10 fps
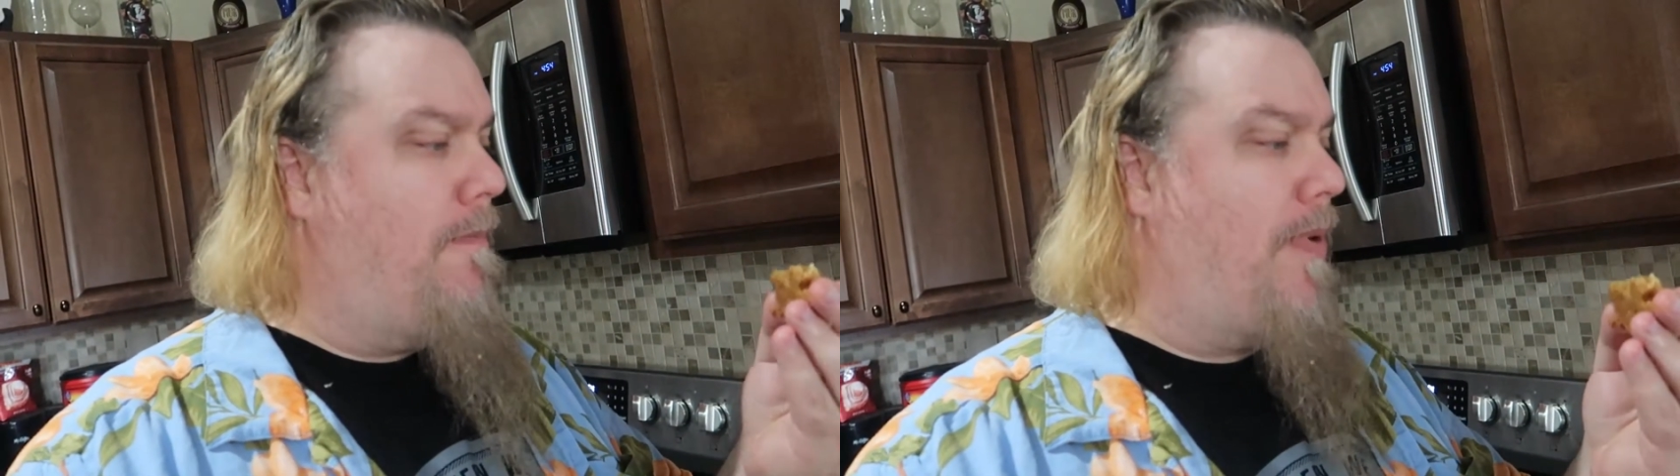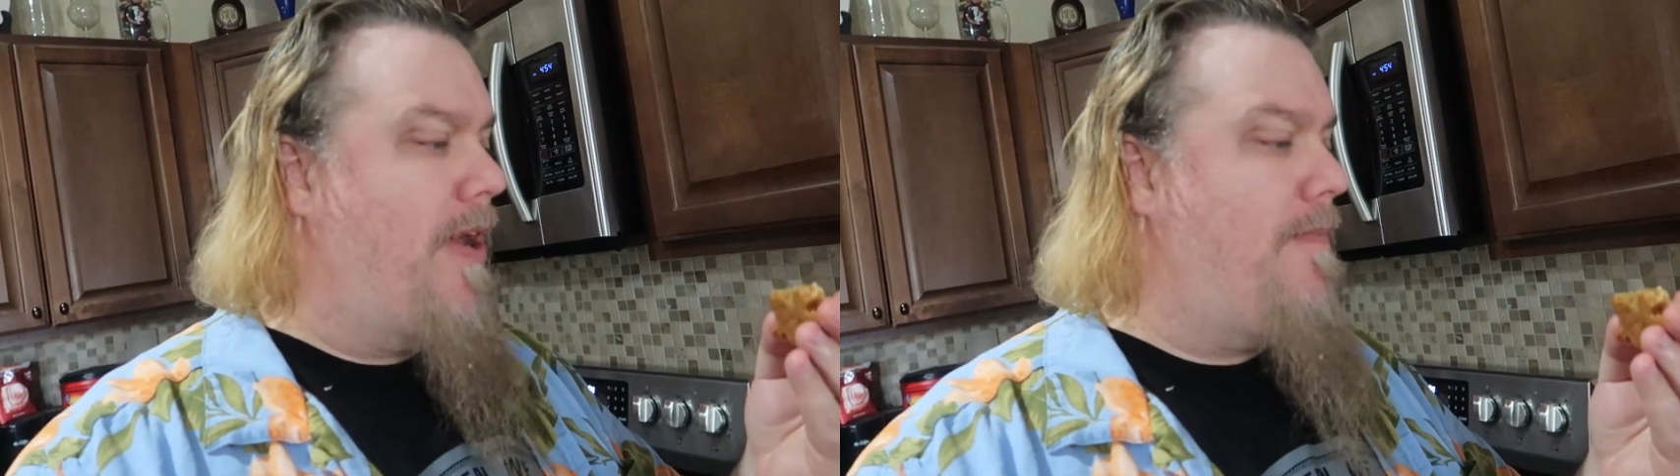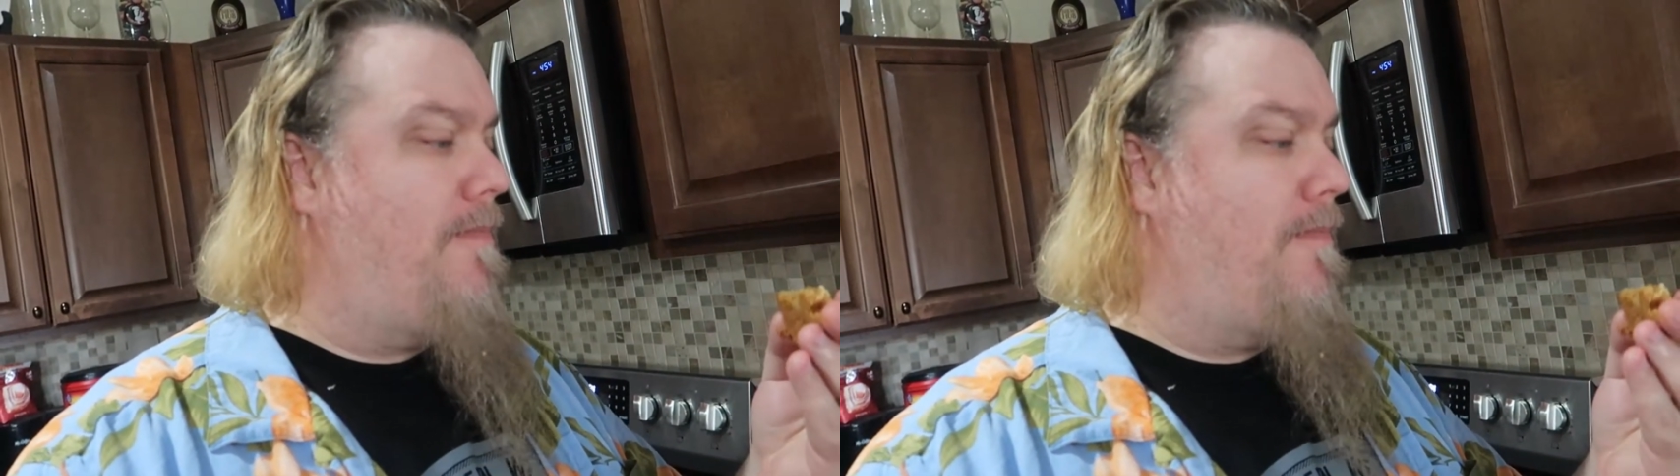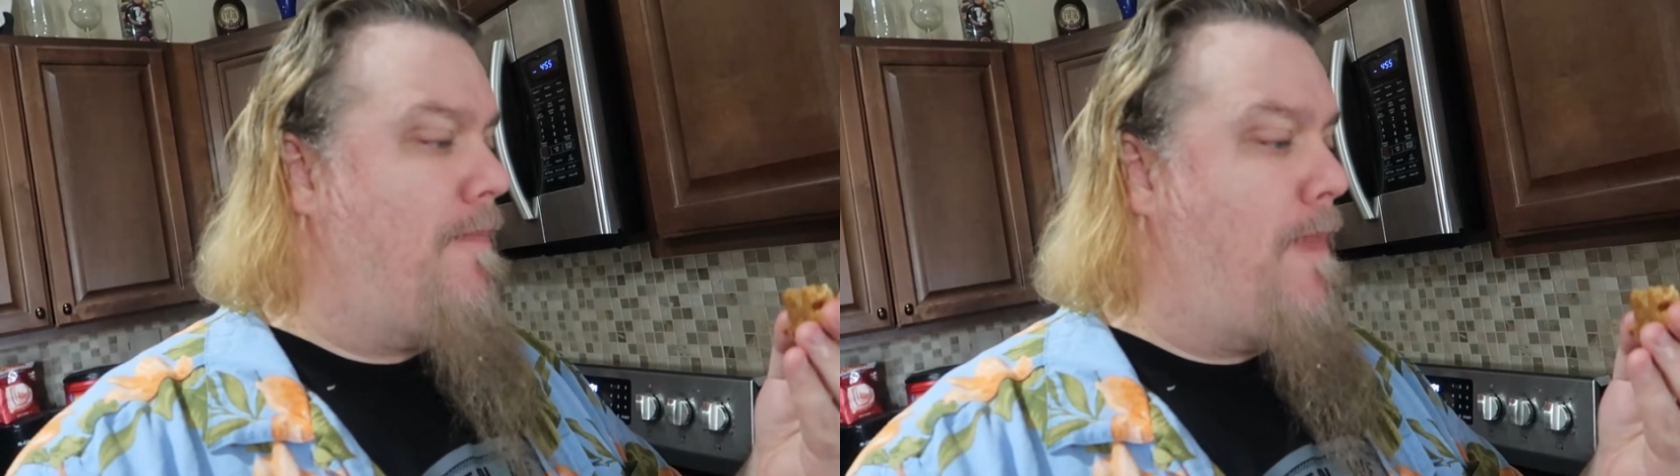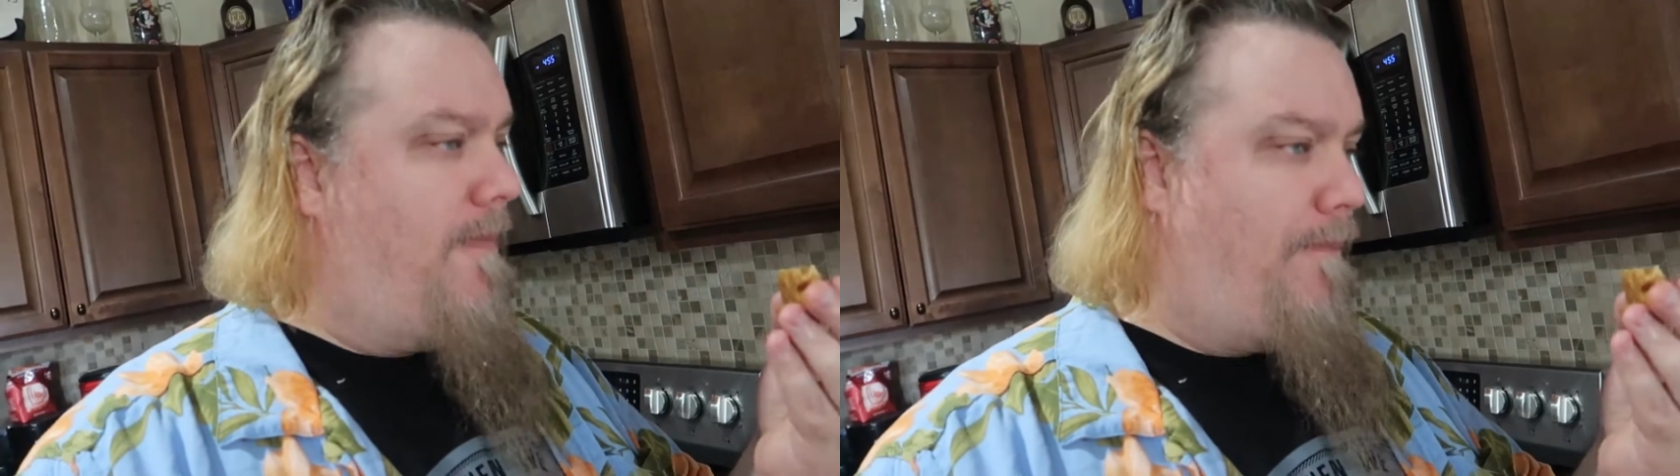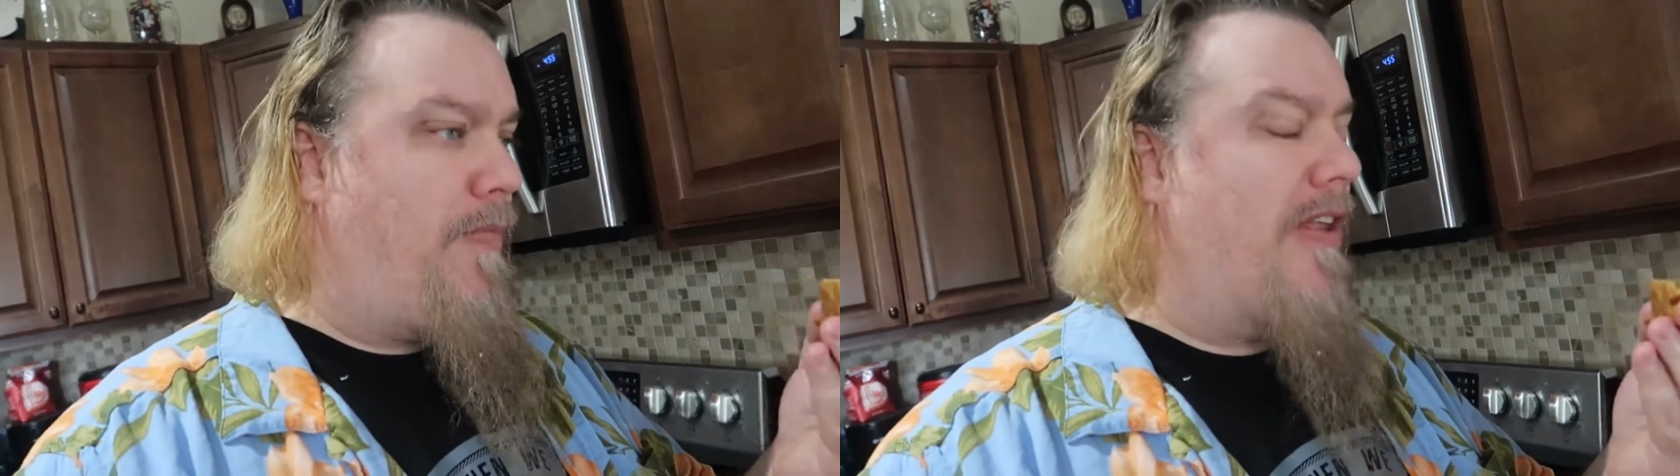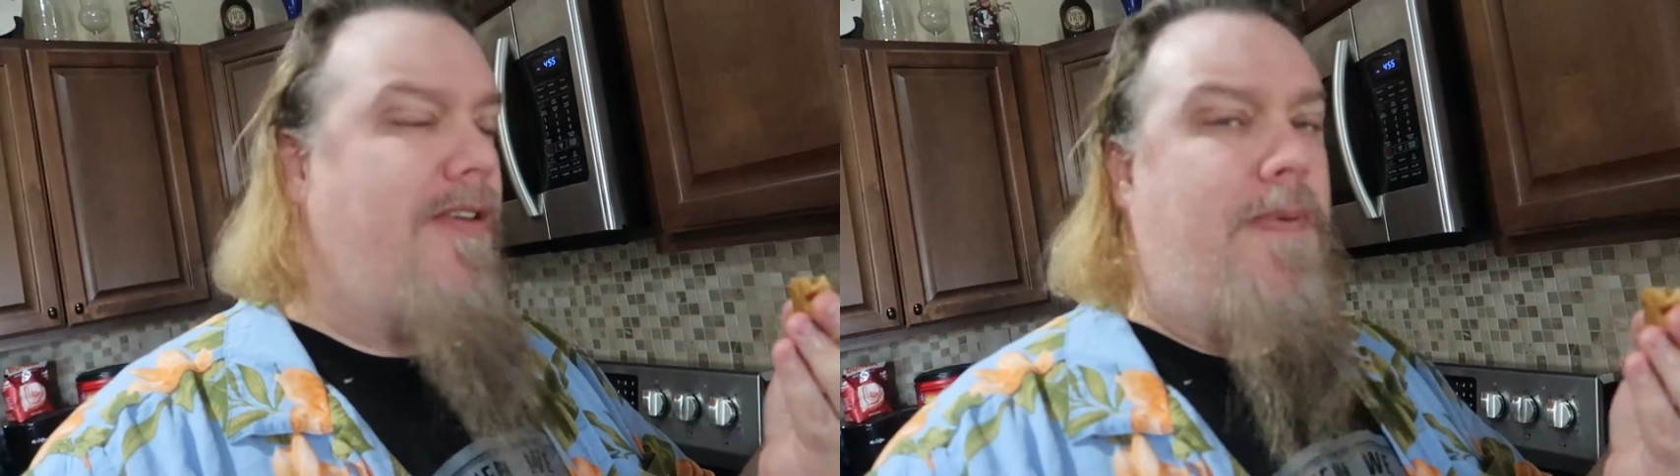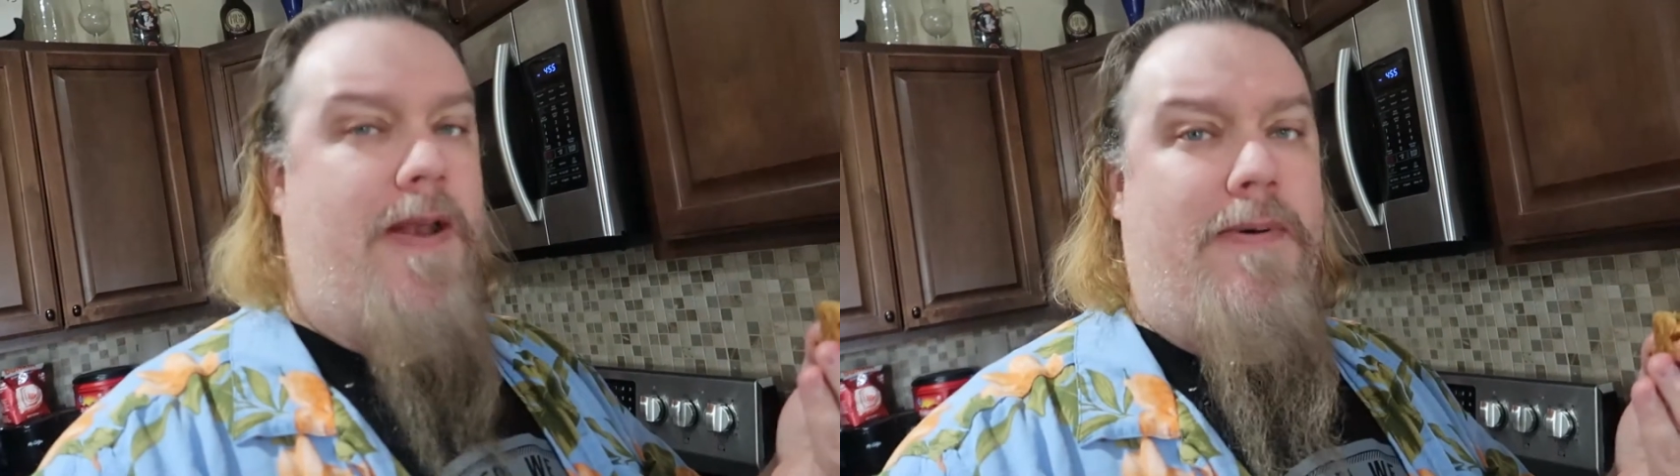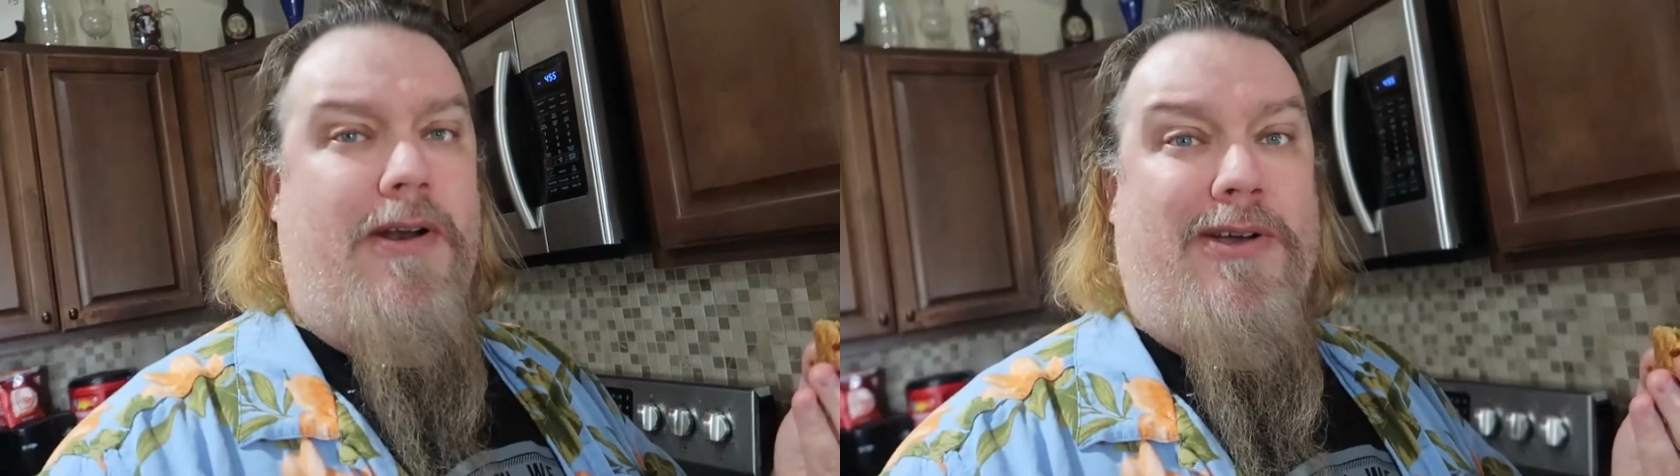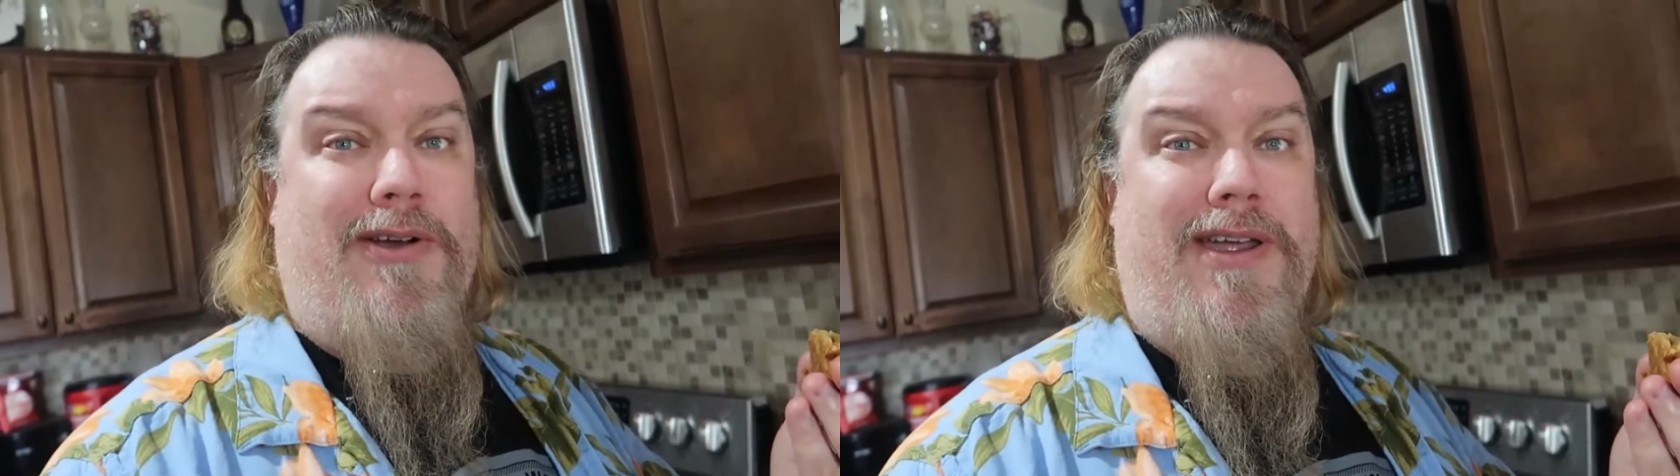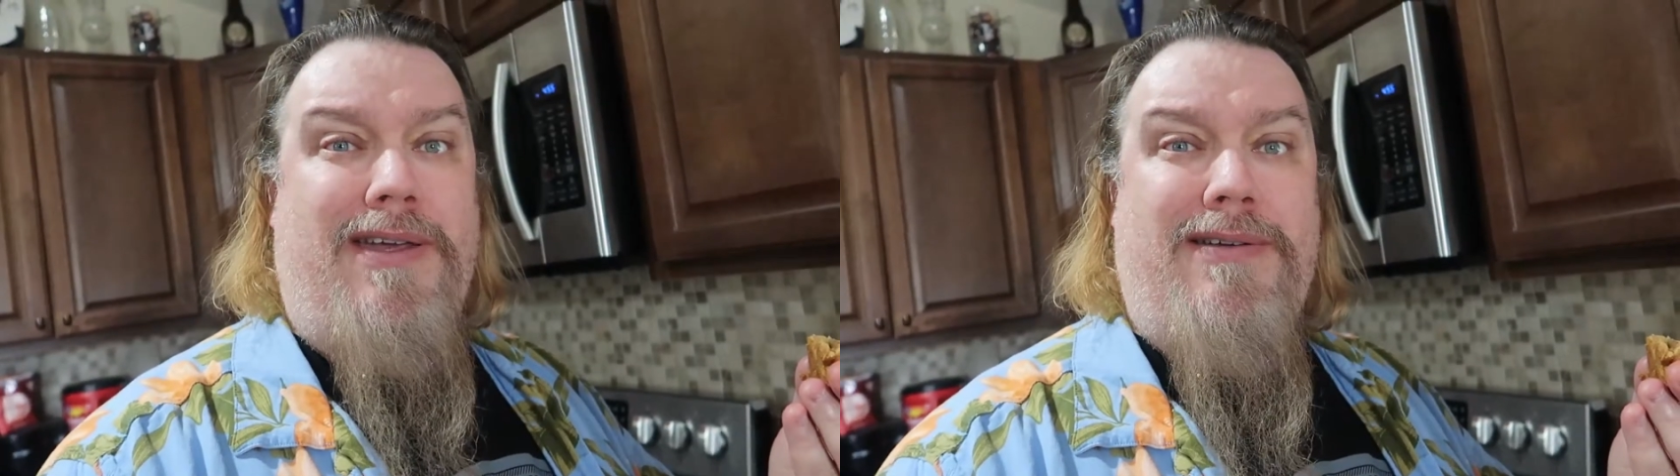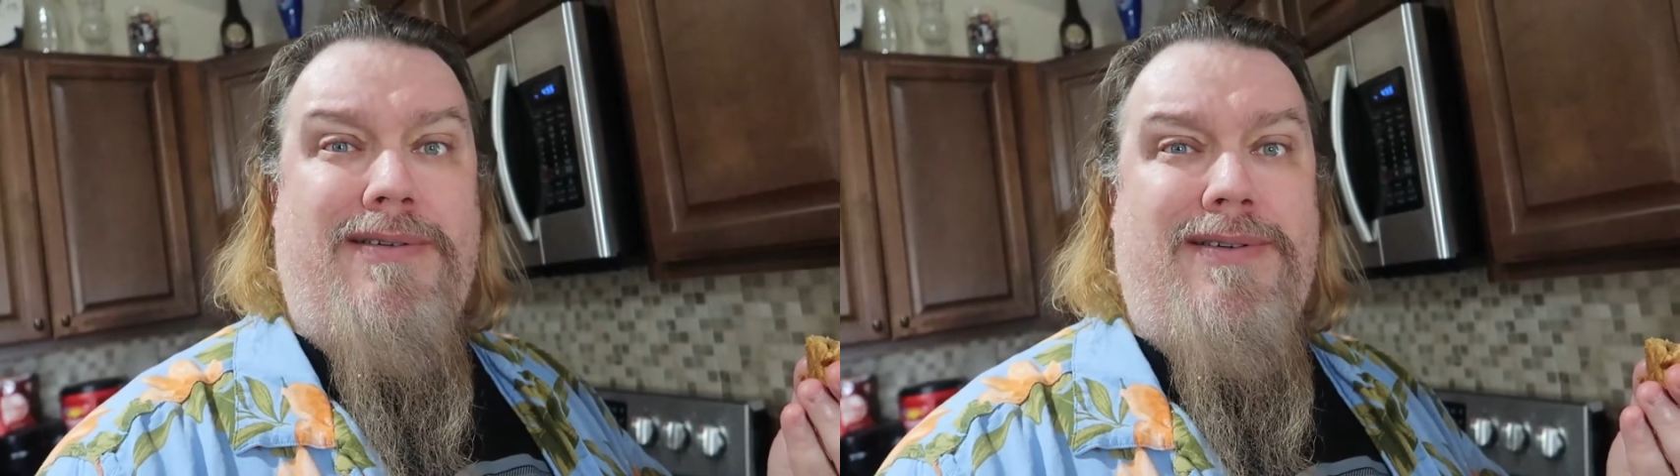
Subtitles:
but that's a peanut butter cookie.